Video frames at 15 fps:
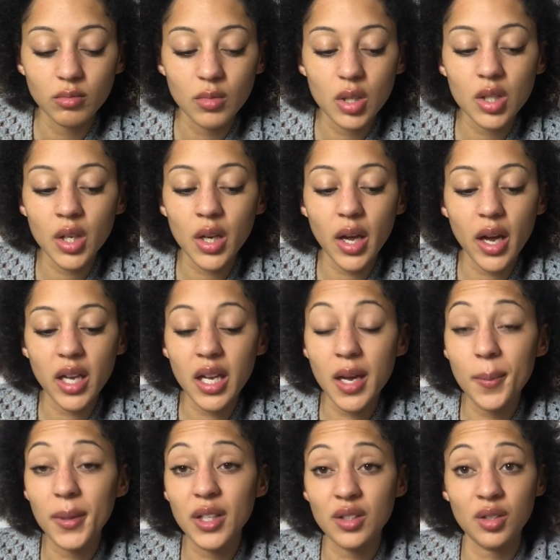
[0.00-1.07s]
So yeah,
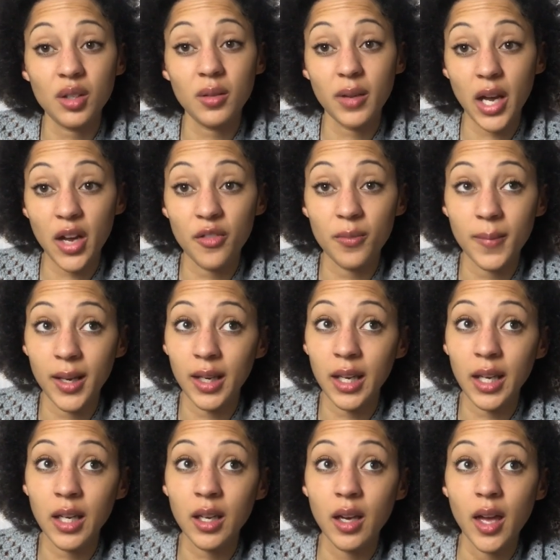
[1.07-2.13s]
because I don't have
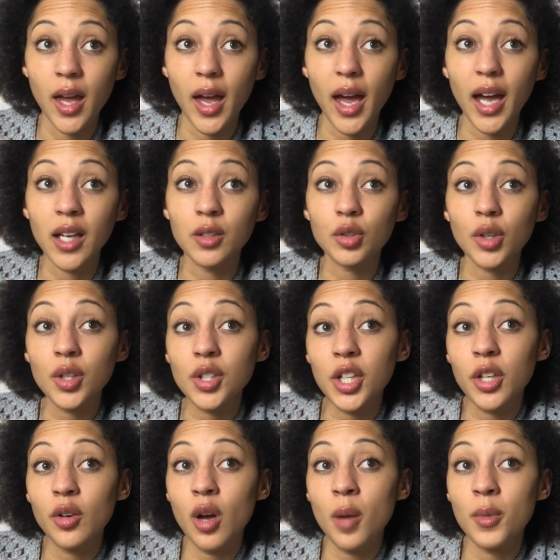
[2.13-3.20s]
many, and crochet
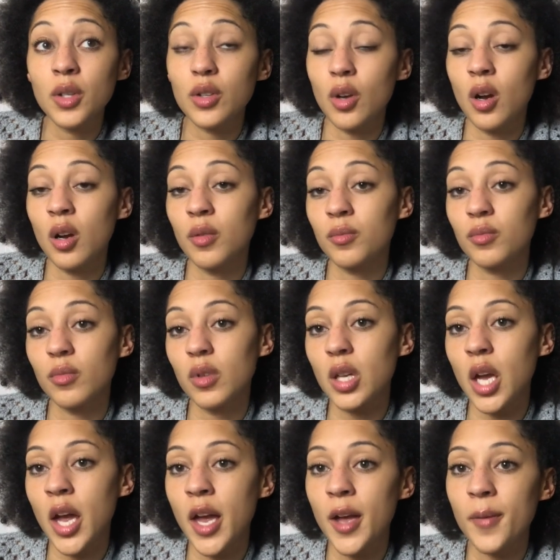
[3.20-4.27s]
garments aren't,
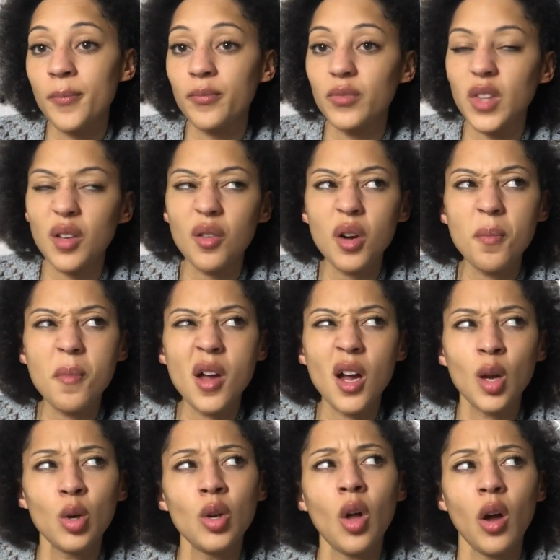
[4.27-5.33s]
there aren't a
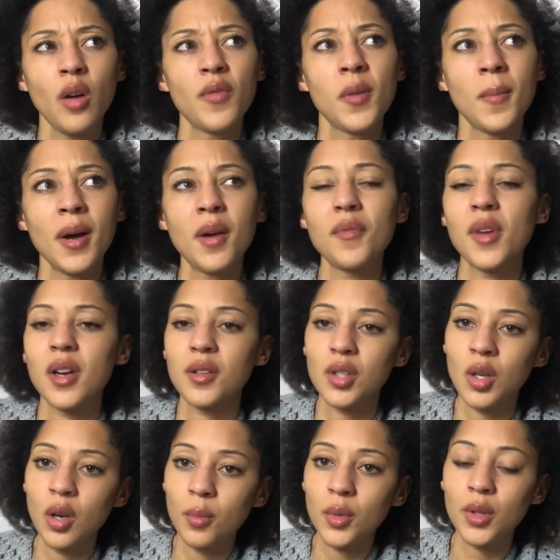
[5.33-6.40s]
lot of them out there. There's a
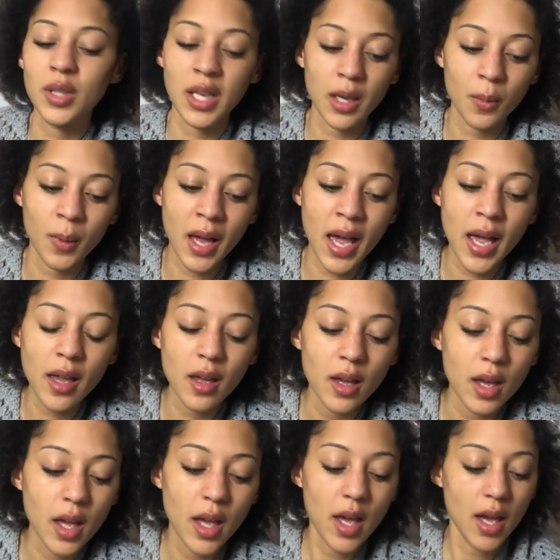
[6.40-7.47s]
lot more knitwear,
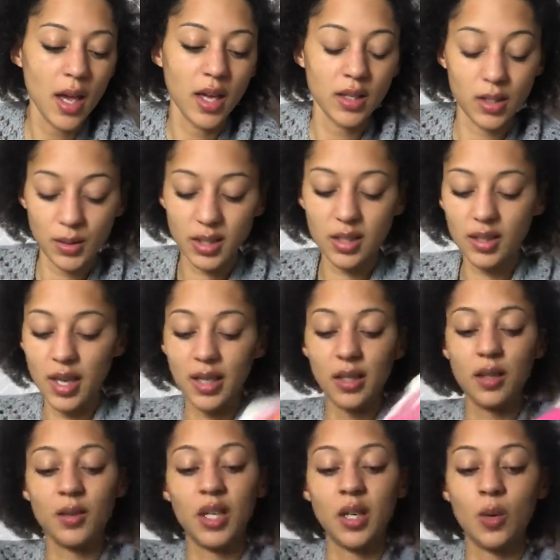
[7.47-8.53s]
and so I decided I
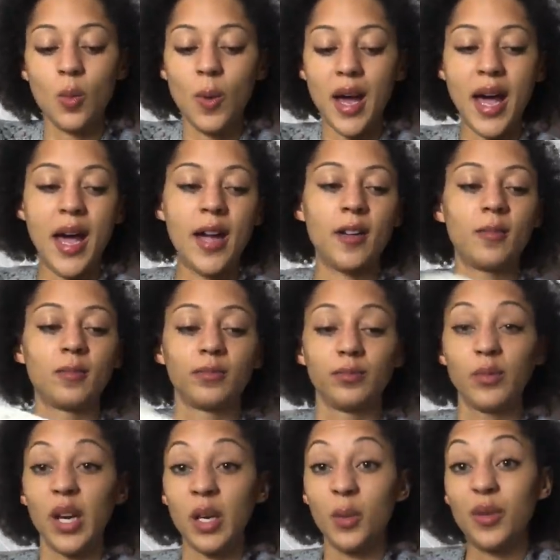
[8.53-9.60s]
was going to wear,
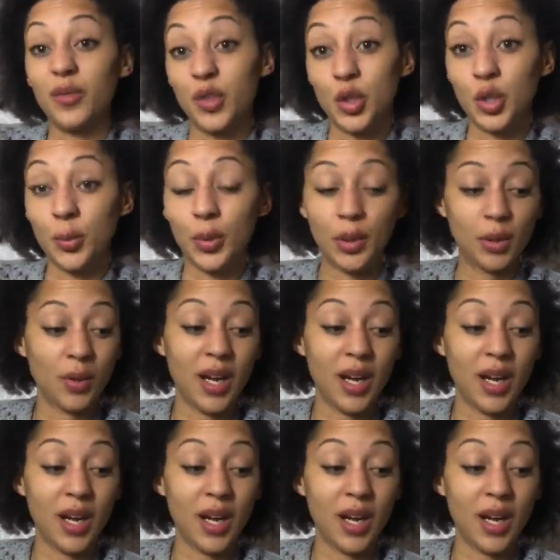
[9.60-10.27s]
and I went for double.